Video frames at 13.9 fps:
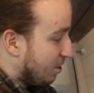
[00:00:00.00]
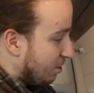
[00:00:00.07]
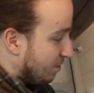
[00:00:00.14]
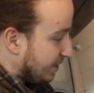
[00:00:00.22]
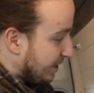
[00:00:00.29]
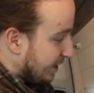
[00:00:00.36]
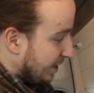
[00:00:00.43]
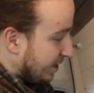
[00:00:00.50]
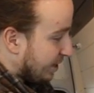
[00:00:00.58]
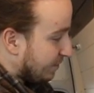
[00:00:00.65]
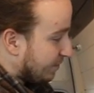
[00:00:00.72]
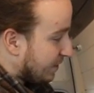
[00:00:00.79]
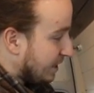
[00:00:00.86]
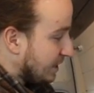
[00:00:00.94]
Over here, you
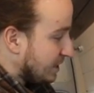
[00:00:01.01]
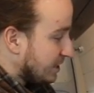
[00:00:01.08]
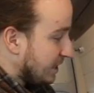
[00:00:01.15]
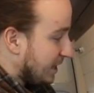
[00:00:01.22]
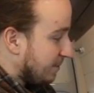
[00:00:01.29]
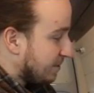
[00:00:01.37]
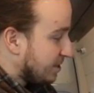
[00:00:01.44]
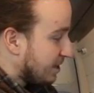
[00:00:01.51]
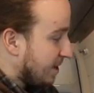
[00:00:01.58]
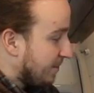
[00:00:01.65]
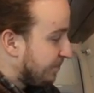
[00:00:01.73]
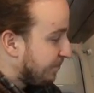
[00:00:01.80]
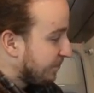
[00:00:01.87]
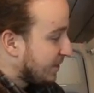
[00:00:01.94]
can find these on
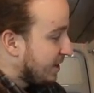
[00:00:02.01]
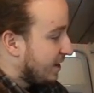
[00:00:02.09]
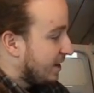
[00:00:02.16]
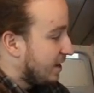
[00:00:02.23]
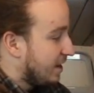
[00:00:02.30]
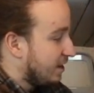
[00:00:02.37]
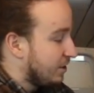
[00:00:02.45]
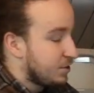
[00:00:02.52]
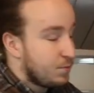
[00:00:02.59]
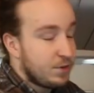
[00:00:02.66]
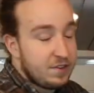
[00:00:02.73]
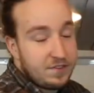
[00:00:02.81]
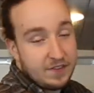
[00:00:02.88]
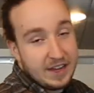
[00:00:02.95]
Amazon. Uh, looks
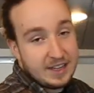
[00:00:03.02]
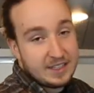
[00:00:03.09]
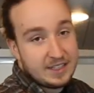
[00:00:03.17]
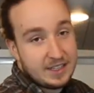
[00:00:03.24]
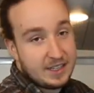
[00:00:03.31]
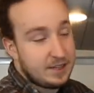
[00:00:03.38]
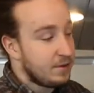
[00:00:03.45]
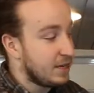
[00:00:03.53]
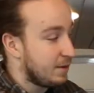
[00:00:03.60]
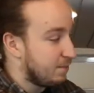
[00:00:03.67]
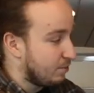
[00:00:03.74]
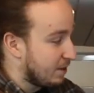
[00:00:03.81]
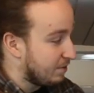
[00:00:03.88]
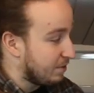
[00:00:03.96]
pretty fancy. We
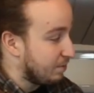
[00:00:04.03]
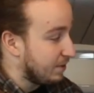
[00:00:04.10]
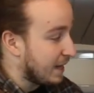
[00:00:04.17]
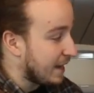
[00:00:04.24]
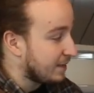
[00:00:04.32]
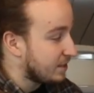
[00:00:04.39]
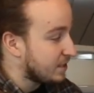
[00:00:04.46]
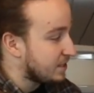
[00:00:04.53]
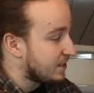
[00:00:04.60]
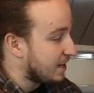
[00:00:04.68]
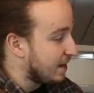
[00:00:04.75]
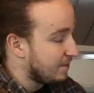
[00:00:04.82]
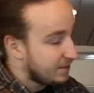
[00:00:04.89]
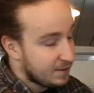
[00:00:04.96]
got one with black this
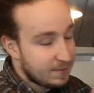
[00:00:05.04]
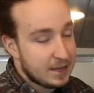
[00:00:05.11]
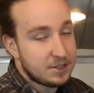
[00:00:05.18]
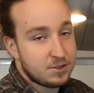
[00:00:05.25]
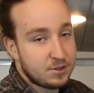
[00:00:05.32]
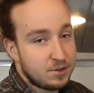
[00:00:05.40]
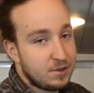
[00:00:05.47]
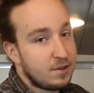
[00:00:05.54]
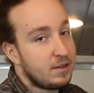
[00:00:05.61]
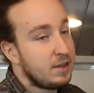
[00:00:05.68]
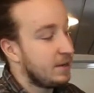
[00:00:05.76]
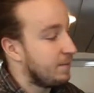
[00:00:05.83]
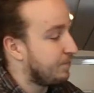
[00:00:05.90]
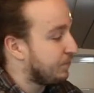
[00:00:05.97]
time to match the whole
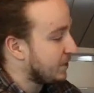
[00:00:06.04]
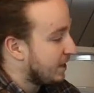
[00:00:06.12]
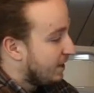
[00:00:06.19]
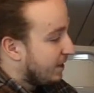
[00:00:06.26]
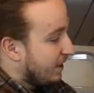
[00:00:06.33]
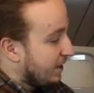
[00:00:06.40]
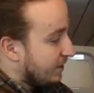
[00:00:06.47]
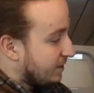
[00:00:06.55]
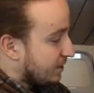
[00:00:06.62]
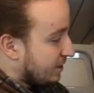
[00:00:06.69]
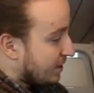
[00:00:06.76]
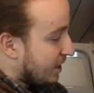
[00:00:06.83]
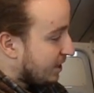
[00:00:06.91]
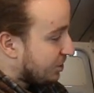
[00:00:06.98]
theme. It is a
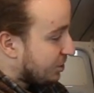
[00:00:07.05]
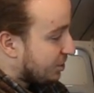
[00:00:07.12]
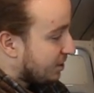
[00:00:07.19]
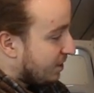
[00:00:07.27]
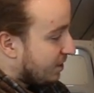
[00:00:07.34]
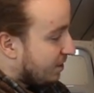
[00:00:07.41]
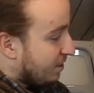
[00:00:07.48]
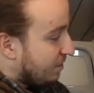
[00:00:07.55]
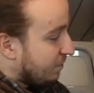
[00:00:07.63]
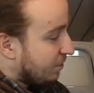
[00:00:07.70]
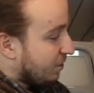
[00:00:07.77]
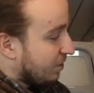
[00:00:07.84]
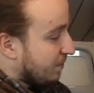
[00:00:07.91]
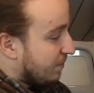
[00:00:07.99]
touch
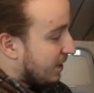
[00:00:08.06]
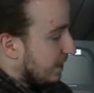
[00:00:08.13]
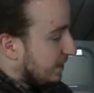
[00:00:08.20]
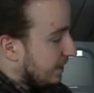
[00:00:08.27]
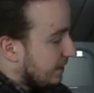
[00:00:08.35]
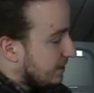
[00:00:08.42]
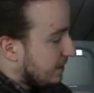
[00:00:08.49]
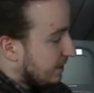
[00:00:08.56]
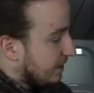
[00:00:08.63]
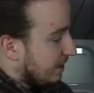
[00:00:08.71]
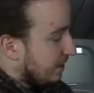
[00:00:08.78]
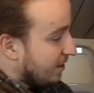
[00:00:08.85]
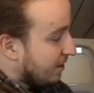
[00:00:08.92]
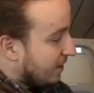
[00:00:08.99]
for all the pot lights in
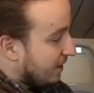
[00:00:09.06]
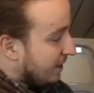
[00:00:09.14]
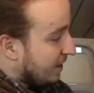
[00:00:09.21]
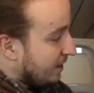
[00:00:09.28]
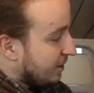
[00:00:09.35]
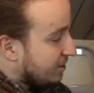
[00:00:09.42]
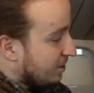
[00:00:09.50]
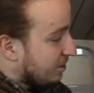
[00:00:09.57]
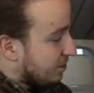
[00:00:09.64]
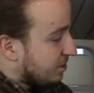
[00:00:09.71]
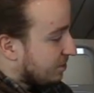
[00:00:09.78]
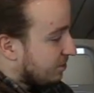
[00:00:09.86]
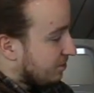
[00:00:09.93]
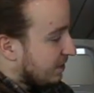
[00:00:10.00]
here, and it's
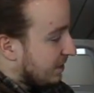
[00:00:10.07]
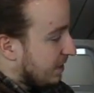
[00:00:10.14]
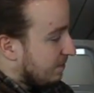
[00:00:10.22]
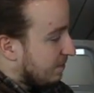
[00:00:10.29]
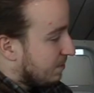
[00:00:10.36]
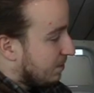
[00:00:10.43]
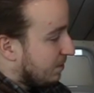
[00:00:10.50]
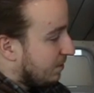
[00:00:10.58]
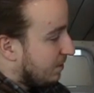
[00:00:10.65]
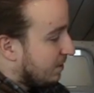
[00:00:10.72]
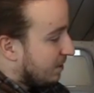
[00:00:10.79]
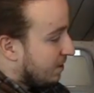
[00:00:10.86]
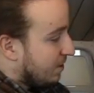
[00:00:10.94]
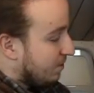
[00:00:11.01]
also dimmable,
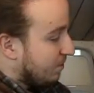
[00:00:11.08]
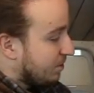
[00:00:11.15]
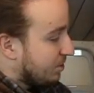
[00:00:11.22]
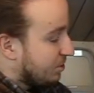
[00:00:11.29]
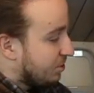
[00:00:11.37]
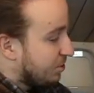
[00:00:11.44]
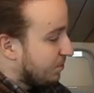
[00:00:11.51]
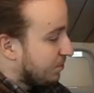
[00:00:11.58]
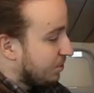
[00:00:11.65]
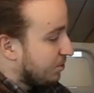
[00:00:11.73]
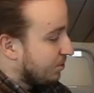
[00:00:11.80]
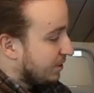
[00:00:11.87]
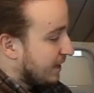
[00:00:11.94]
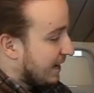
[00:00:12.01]
which is super
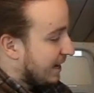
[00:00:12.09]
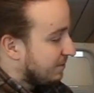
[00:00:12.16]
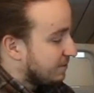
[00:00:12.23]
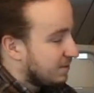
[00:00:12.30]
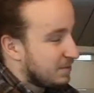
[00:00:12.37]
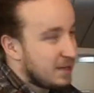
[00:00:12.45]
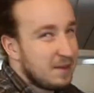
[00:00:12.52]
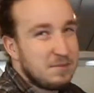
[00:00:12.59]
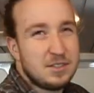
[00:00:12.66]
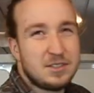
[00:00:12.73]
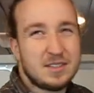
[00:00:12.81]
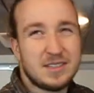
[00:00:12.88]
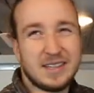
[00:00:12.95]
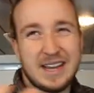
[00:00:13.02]
cool to have. Sometimes
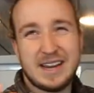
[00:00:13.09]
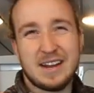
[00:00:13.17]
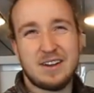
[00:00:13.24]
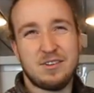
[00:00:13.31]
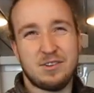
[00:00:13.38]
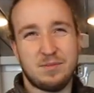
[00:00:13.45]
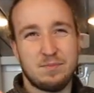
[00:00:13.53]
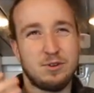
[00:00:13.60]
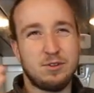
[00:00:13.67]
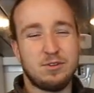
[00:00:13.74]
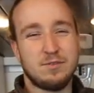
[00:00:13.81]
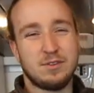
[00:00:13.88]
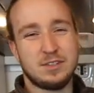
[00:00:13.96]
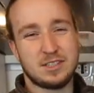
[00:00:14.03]
it's laid out, you pull
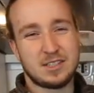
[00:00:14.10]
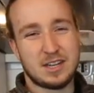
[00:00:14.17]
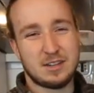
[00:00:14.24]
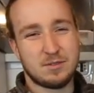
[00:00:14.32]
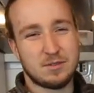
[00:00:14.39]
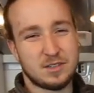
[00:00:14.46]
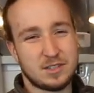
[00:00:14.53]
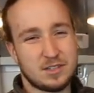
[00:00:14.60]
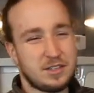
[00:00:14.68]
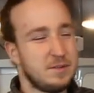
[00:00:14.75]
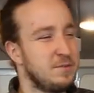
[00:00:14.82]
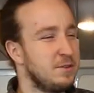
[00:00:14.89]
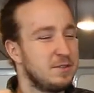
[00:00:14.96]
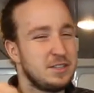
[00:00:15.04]
over on the side of the road to
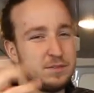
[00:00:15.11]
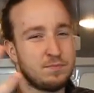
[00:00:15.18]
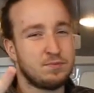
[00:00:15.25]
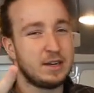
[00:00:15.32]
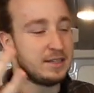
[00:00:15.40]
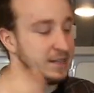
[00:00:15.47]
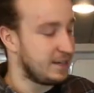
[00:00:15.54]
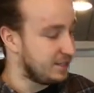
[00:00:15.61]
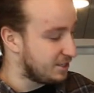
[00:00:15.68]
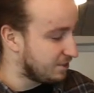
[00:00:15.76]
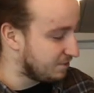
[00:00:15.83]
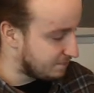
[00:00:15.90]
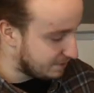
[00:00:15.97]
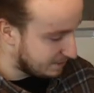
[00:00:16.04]
sleep, you don't want these bright lights
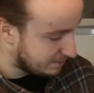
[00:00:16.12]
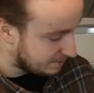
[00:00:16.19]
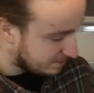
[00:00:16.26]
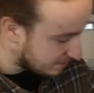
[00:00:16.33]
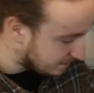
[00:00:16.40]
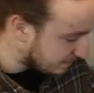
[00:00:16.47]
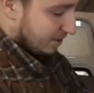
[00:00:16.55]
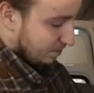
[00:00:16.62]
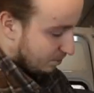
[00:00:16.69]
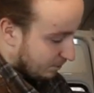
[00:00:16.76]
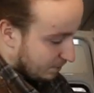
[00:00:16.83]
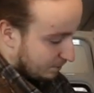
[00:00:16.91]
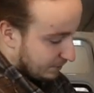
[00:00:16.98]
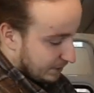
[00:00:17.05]
in your face.
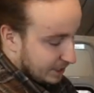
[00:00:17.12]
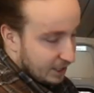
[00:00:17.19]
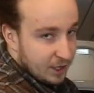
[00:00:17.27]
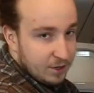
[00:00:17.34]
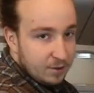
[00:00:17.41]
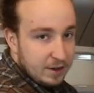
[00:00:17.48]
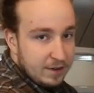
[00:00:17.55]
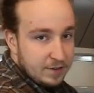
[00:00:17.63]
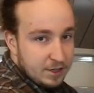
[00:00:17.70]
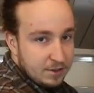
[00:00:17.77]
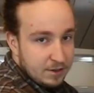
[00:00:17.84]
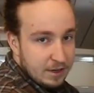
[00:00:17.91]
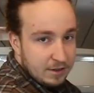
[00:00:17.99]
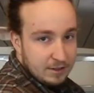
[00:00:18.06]
Moving over here, we have
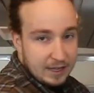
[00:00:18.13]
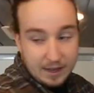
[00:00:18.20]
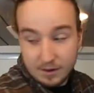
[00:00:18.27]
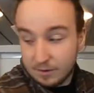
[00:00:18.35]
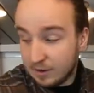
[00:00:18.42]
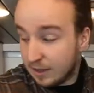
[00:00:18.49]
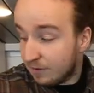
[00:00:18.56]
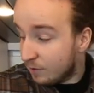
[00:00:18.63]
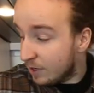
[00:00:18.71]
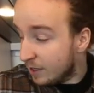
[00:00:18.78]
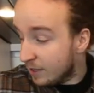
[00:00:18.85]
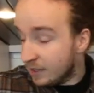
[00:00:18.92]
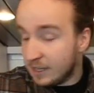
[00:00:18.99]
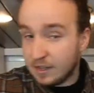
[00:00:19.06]
another outlet. We have
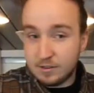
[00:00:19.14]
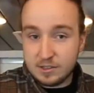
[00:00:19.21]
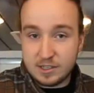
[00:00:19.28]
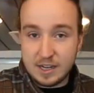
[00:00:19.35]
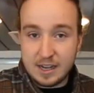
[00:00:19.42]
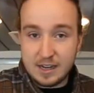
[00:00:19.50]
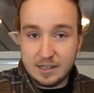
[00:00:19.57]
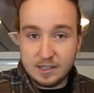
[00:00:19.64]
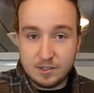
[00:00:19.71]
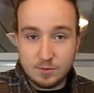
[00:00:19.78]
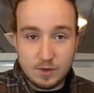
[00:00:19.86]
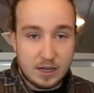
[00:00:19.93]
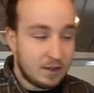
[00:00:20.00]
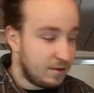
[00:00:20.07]
one on the other side
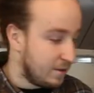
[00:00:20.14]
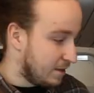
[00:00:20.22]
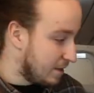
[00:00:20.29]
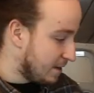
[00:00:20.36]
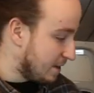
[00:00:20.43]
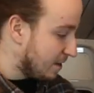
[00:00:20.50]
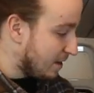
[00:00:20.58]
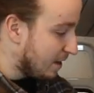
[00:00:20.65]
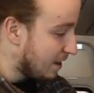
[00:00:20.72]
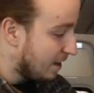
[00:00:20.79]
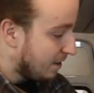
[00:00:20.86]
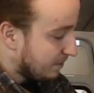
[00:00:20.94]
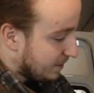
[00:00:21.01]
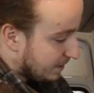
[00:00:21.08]
as well. Um,
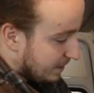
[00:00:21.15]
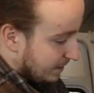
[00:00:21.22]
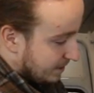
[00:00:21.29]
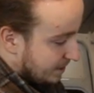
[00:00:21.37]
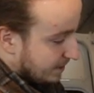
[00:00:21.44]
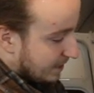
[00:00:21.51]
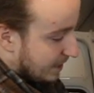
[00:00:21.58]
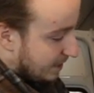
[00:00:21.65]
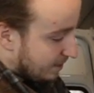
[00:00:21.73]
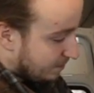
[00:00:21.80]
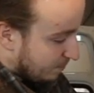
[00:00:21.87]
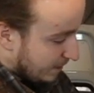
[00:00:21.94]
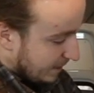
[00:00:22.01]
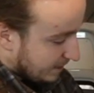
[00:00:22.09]
and then this is kind of
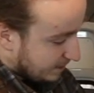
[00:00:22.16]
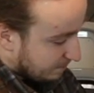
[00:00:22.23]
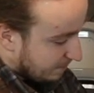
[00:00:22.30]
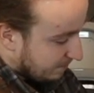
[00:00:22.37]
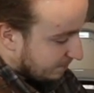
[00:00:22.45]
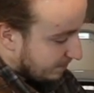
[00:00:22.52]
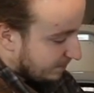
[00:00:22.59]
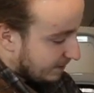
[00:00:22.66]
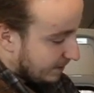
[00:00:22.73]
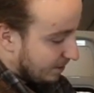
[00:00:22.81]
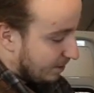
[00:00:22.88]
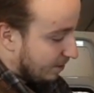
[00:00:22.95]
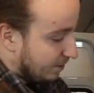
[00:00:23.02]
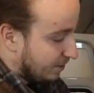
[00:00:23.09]
the brains of
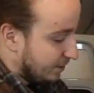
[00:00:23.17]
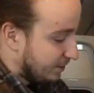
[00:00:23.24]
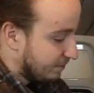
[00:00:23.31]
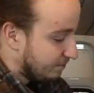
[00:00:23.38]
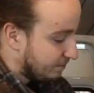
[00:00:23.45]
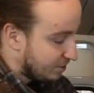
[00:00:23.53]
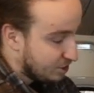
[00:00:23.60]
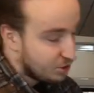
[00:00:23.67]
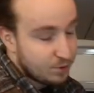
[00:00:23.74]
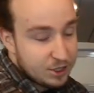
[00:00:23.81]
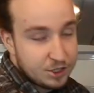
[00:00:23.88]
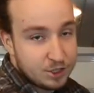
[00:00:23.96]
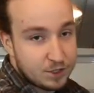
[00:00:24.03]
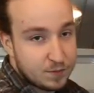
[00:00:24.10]
everything, all the, the
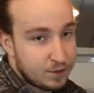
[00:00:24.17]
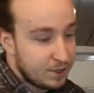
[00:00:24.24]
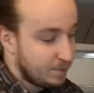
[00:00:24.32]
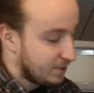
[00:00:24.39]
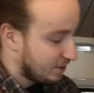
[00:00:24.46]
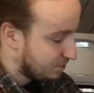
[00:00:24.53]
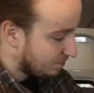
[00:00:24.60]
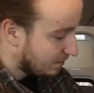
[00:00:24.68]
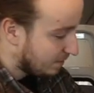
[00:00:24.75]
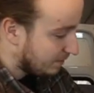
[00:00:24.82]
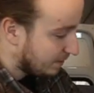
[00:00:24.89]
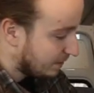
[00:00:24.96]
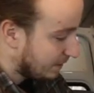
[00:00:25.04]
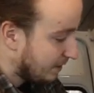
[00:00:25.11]
switches pretty much for
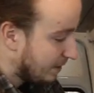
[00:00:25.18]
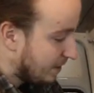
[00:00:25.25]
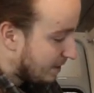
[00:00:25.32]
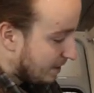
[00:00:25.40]
everything.